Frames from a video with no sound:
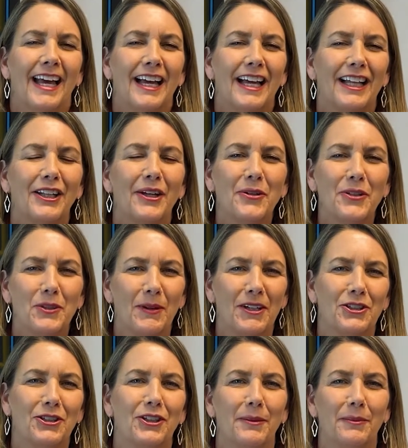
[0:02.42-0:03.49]
Hello,
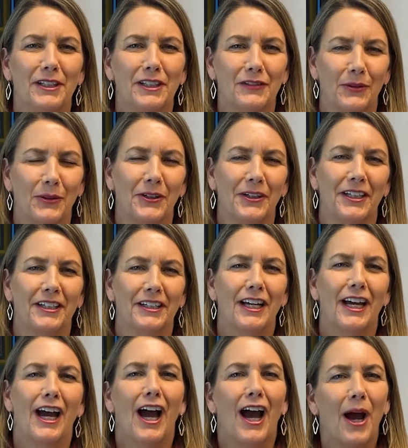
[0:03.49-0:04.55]
Special Olympics Florida.
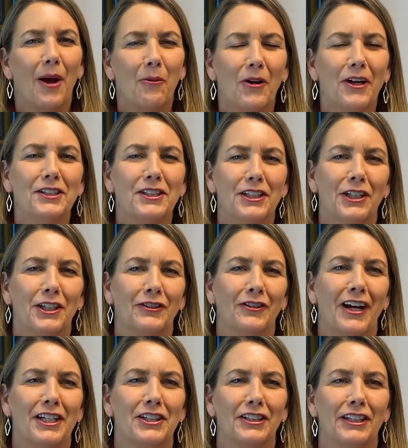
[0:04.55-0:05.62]
I want to
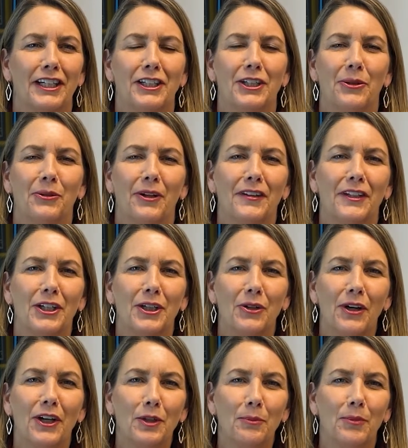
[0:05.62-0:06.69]
congratulate you on the
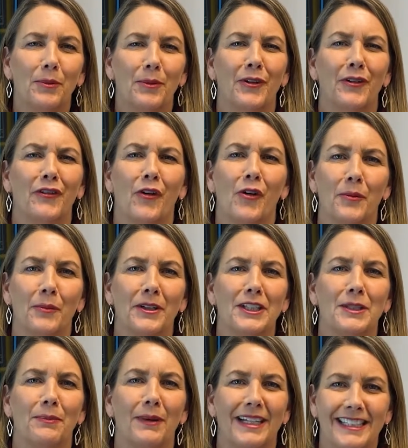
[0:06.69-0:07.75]
incredible
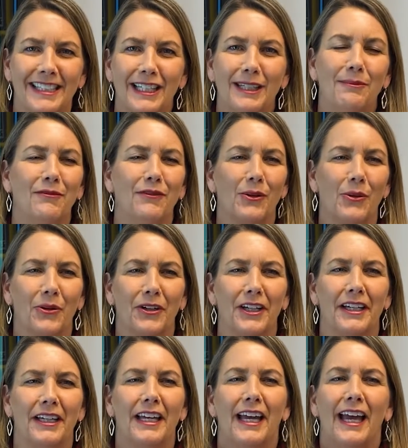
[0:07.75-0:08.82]
performance by Team
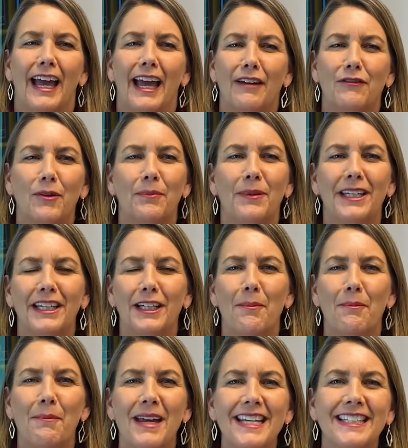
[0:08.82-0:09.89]
Florida and for being an
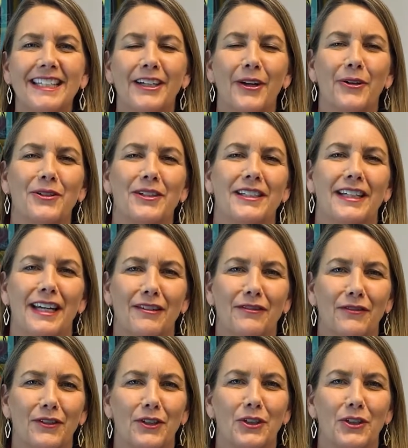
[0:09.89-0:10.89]
amazing host state for the